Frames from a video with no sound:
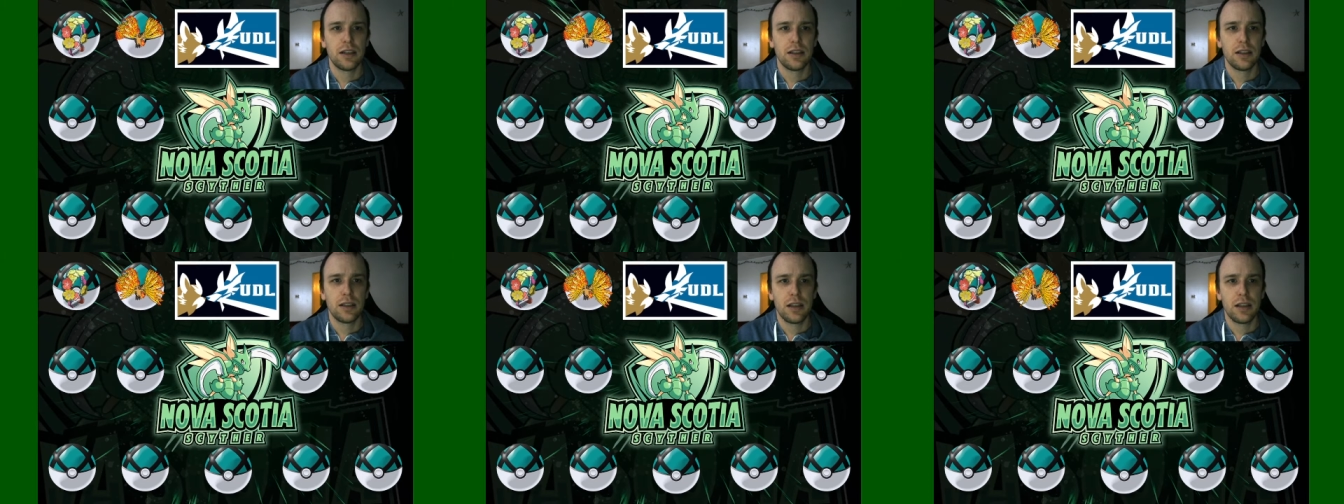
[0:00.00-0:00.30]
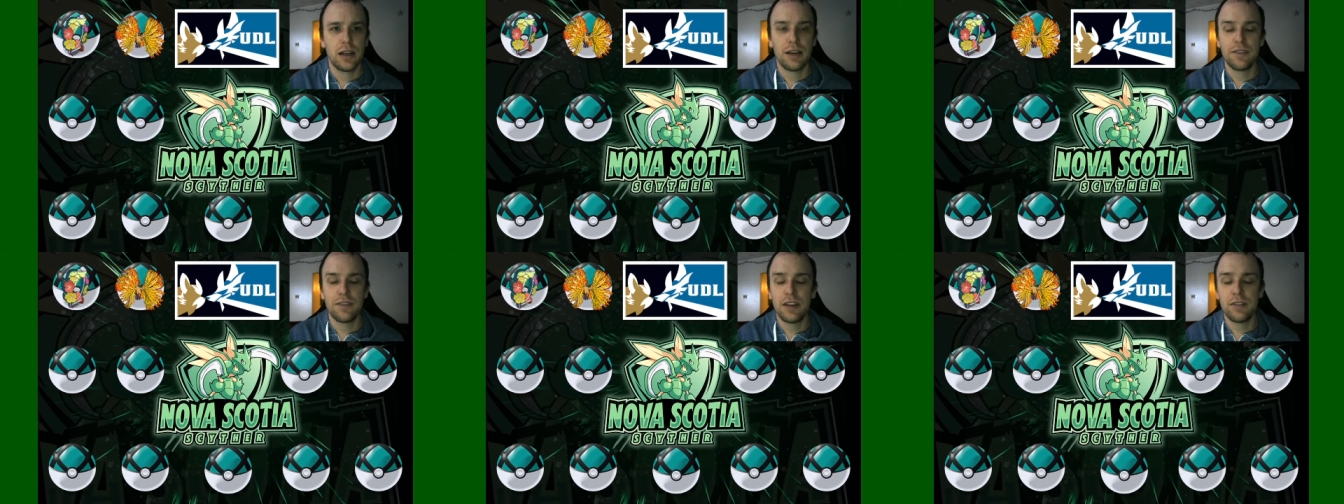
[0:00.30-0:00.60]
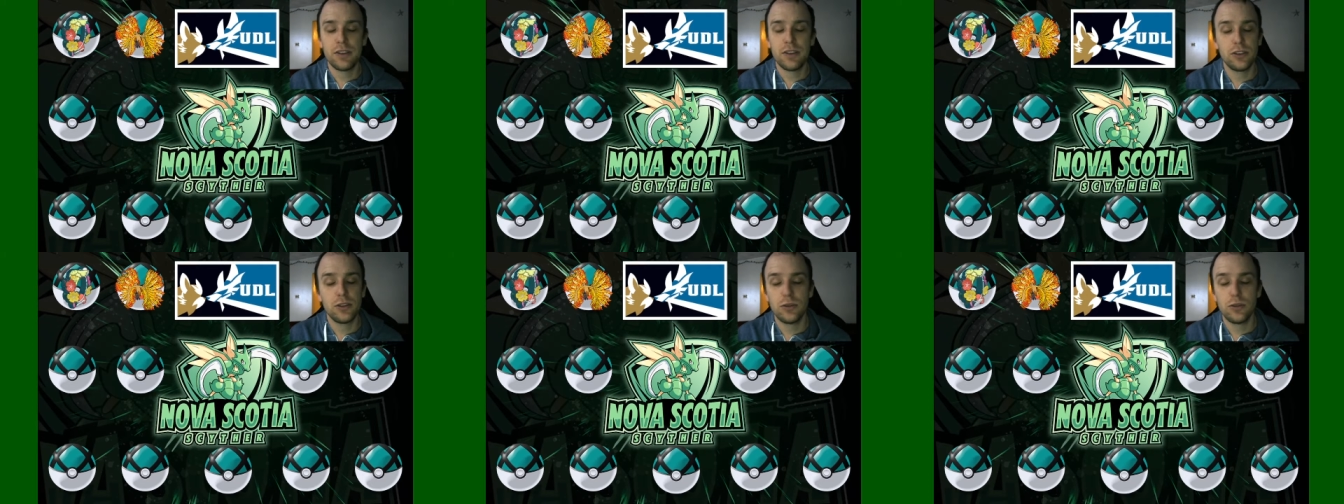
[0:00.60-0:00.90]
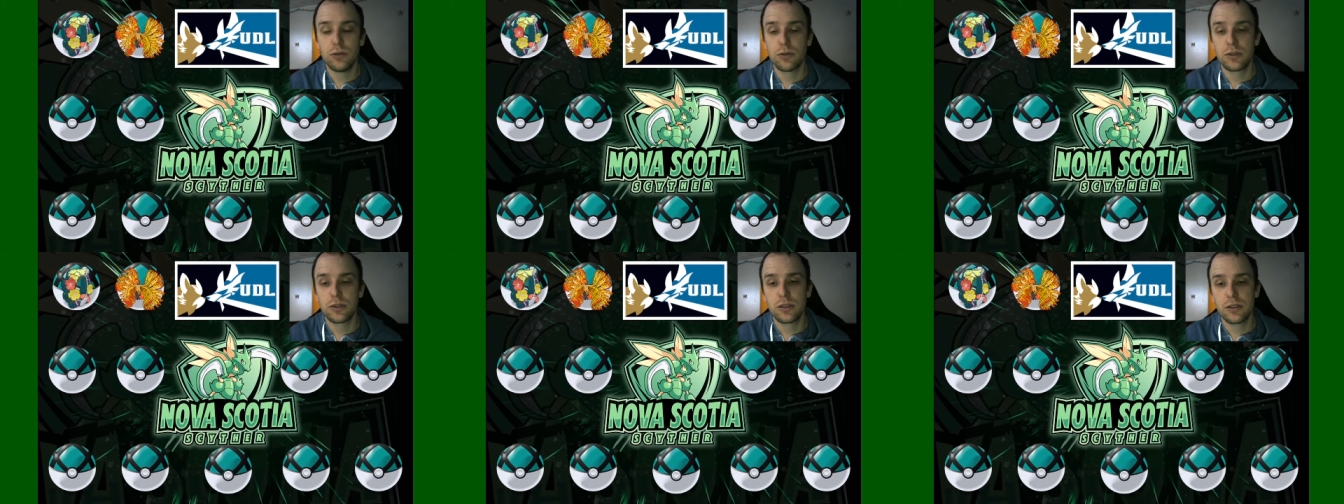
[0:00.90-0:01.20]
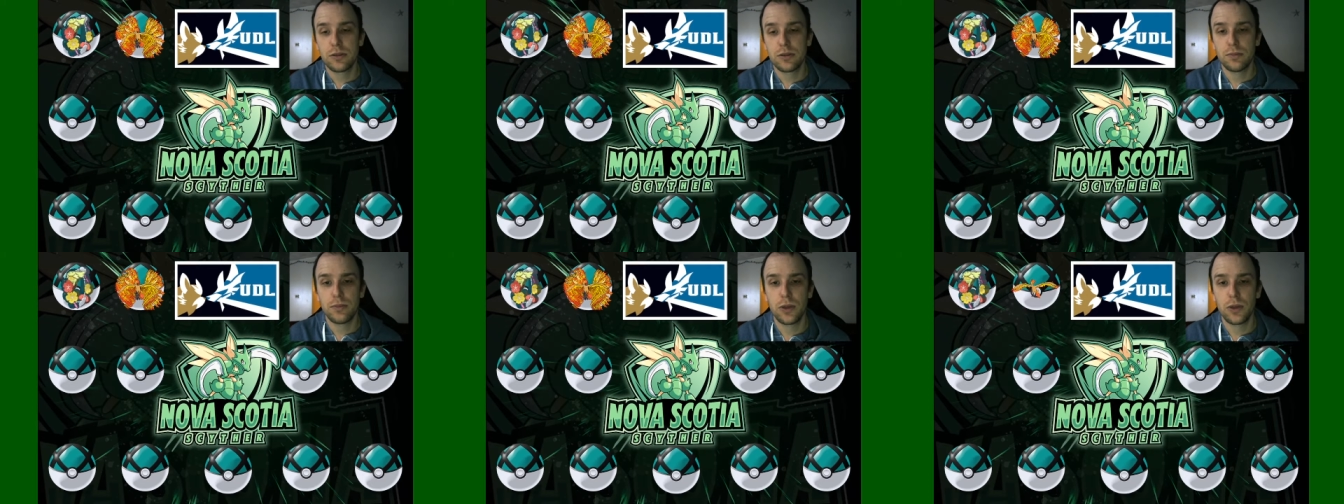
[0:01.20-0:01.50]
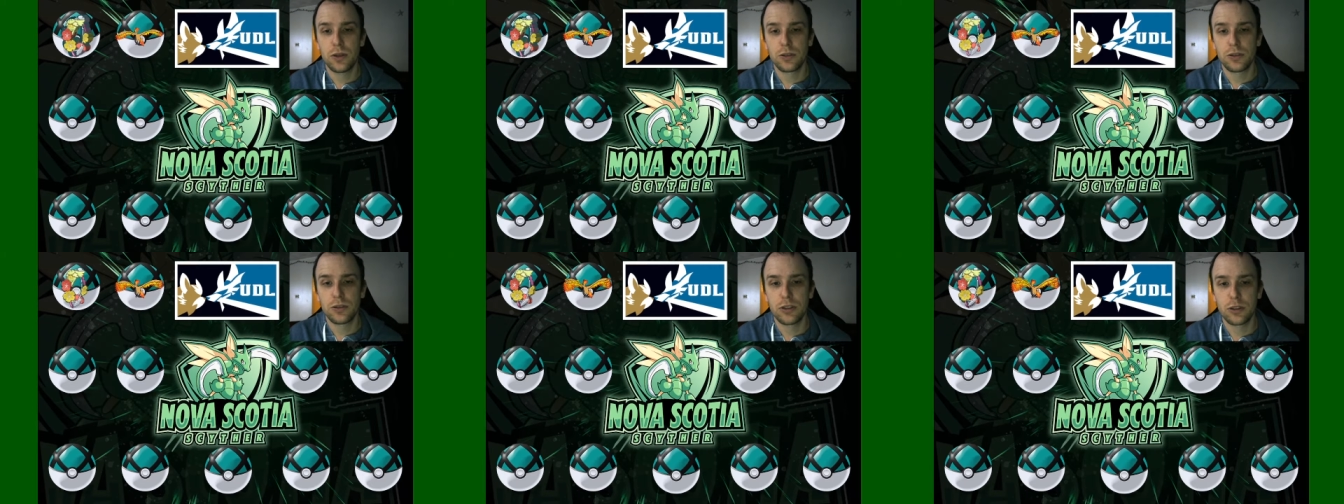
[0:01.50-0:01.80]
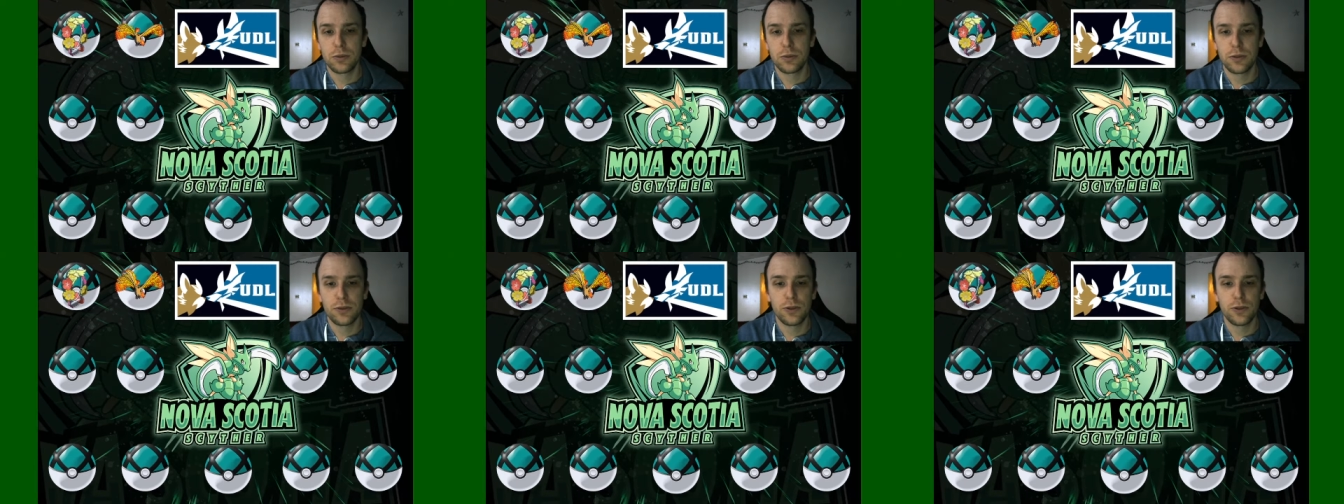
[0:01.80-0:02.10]
I've never used Moltres
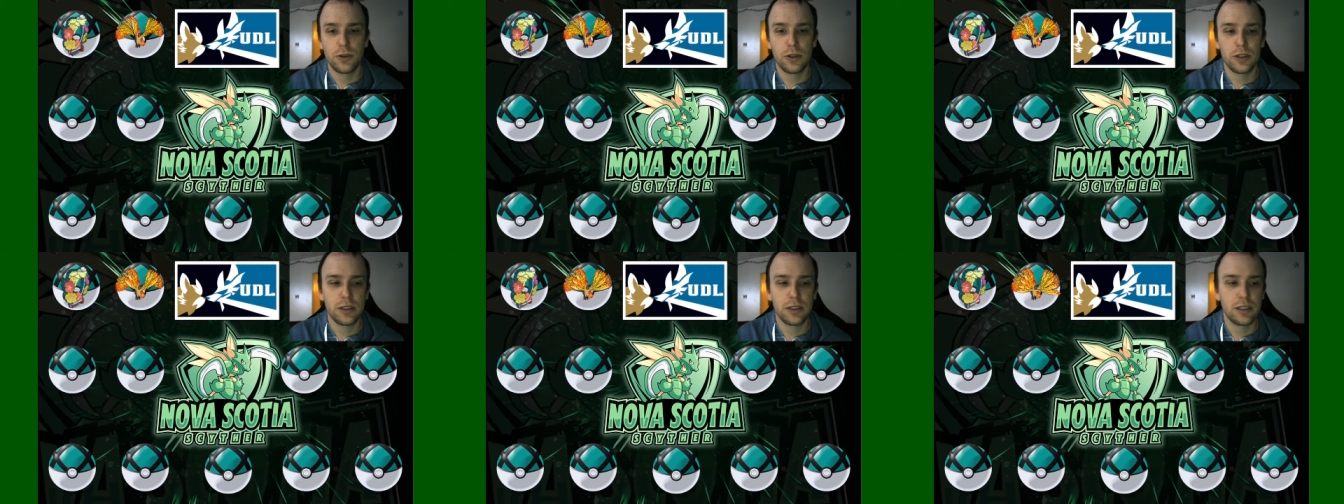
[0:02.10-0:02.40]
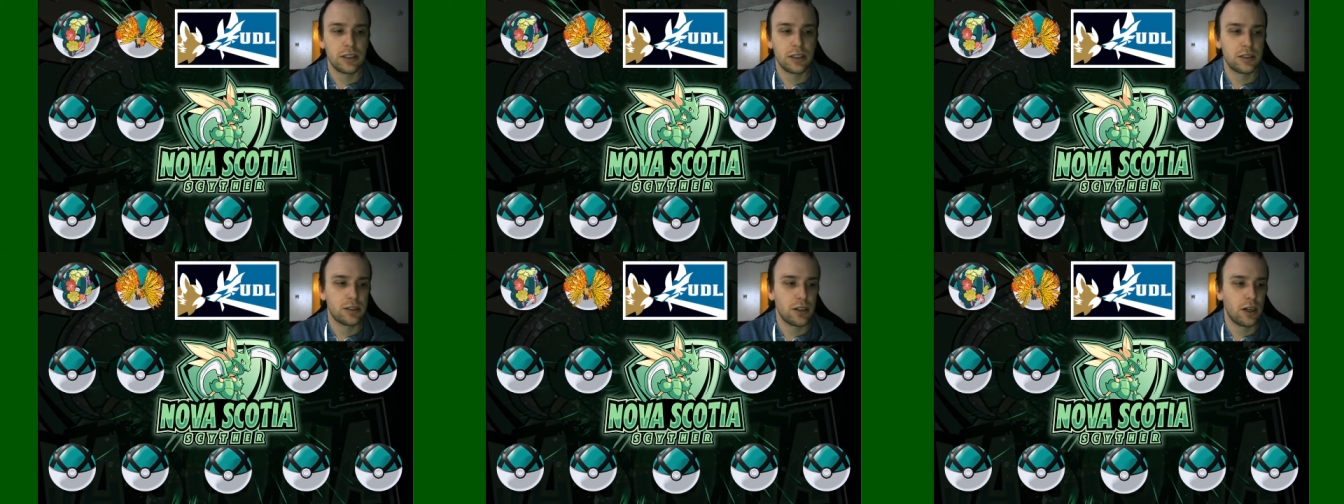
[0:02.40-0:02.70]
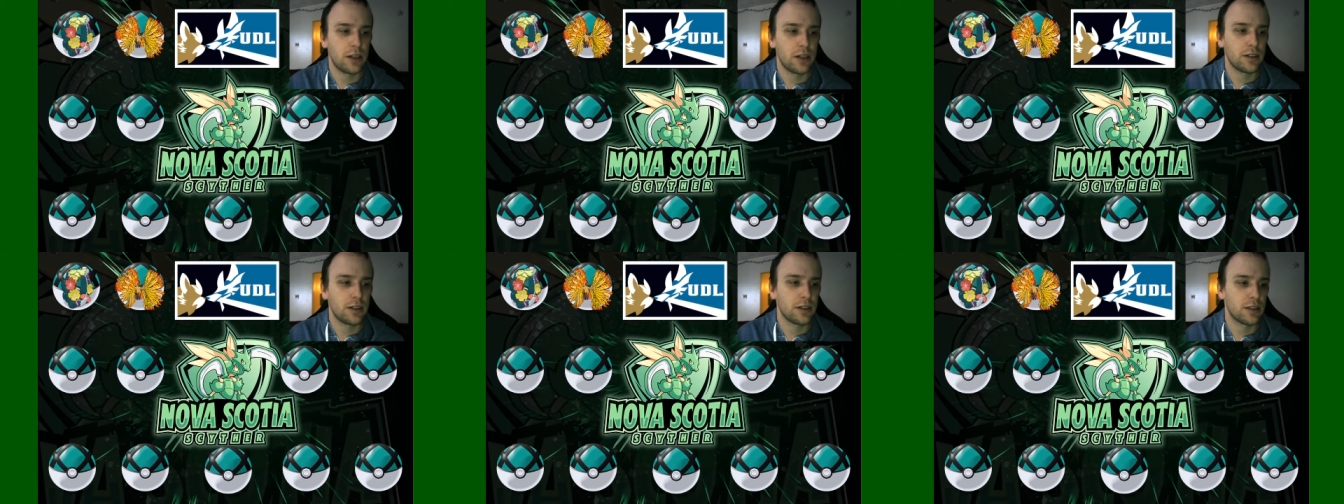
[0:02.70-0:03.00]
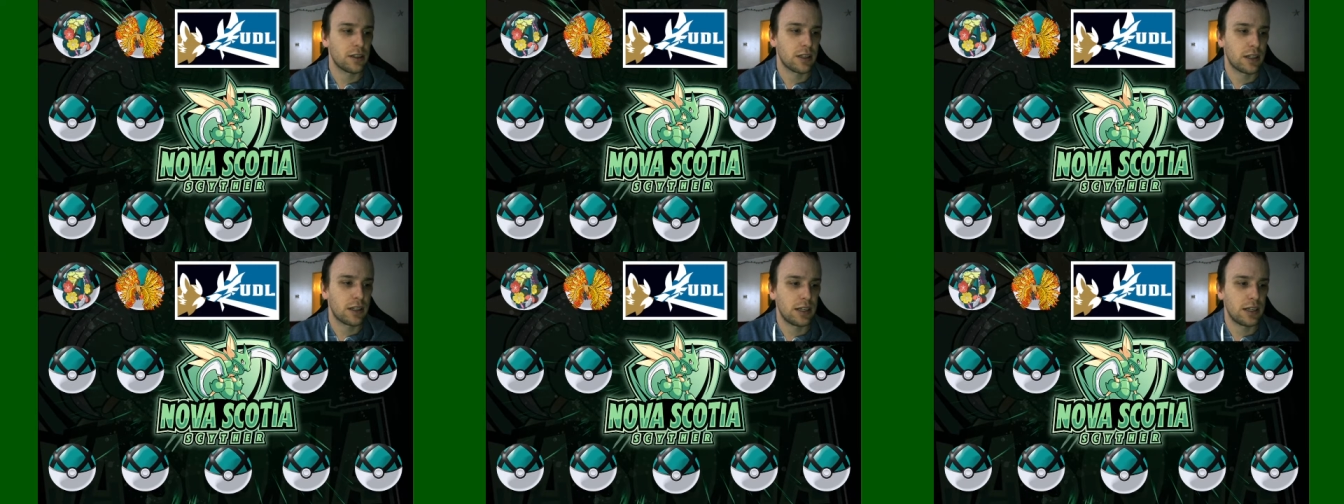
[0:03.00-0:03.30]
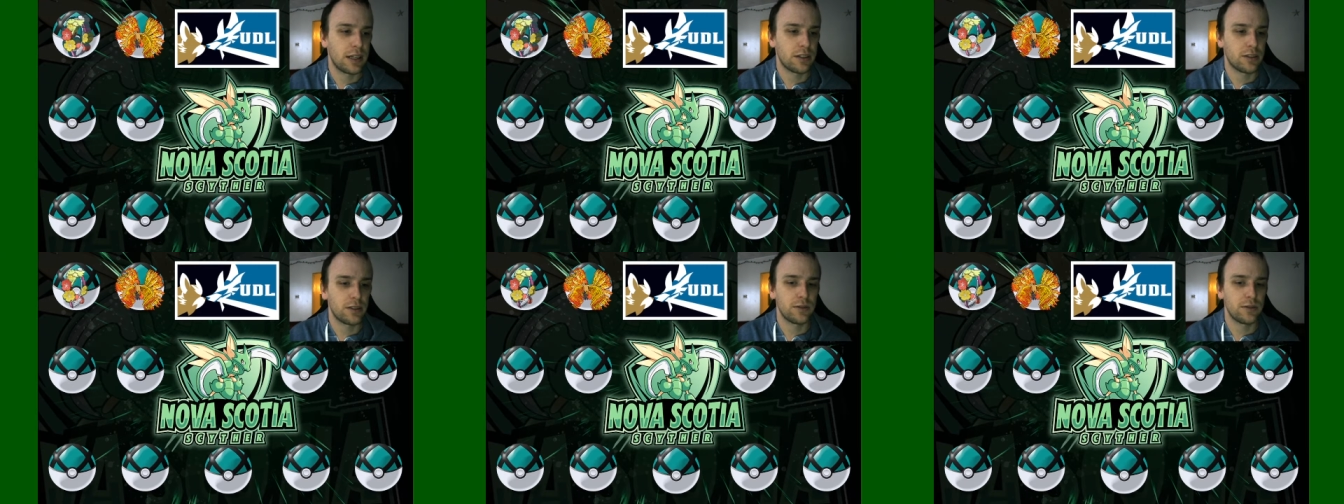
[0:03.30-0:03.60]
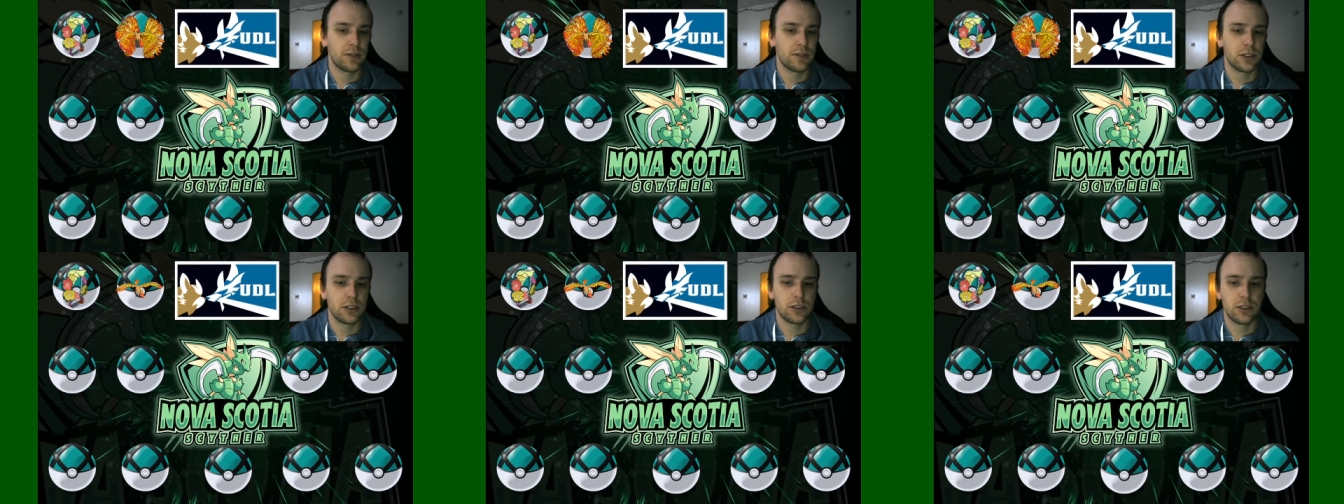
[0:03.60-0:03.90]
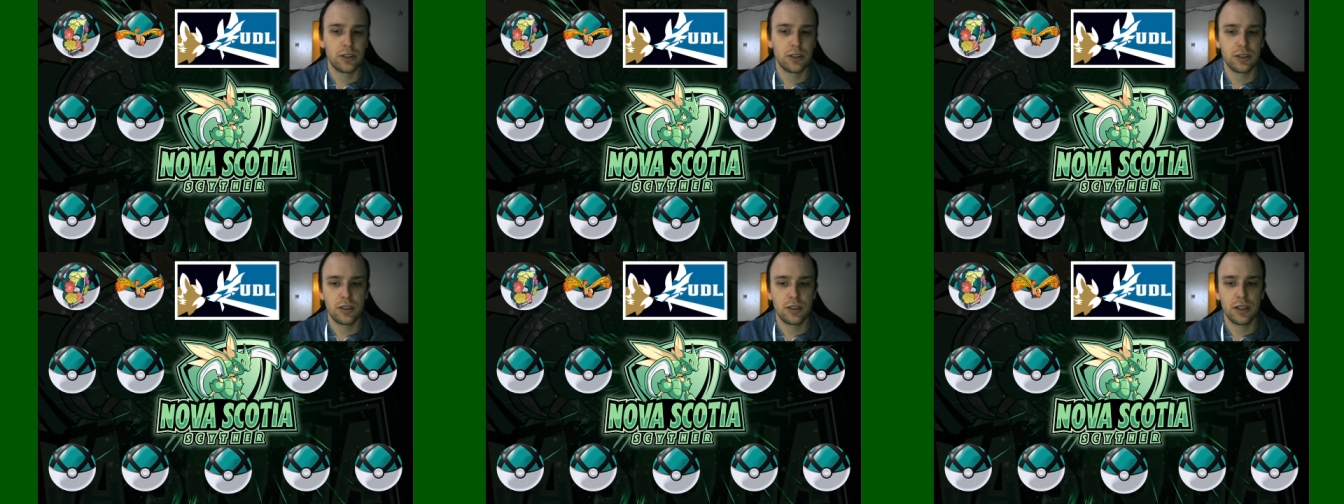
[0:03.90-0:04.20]
before, at least not the Kanto
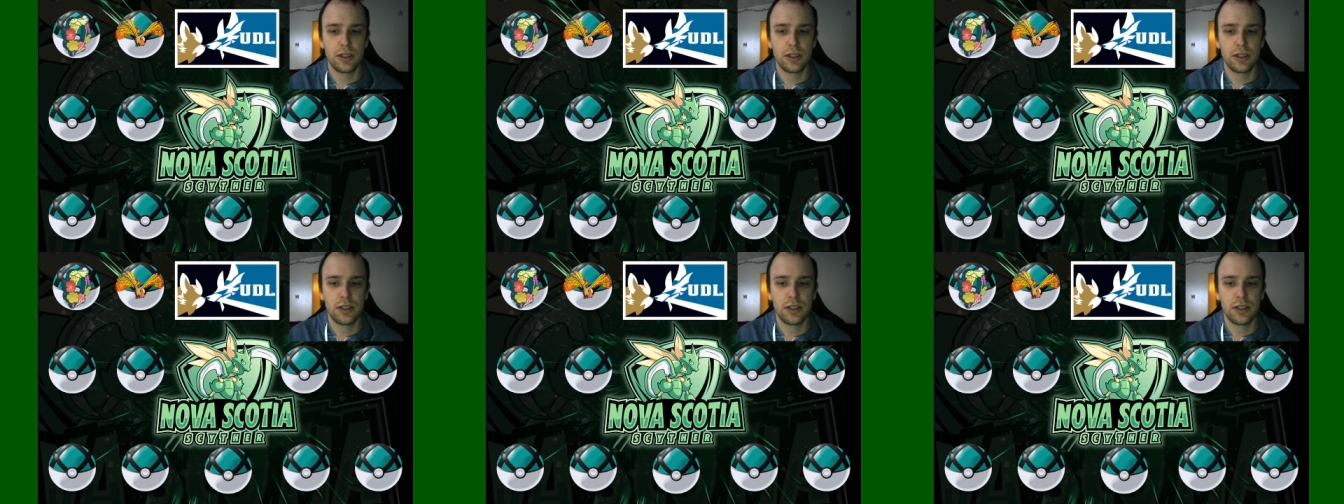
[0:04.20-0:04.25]
version.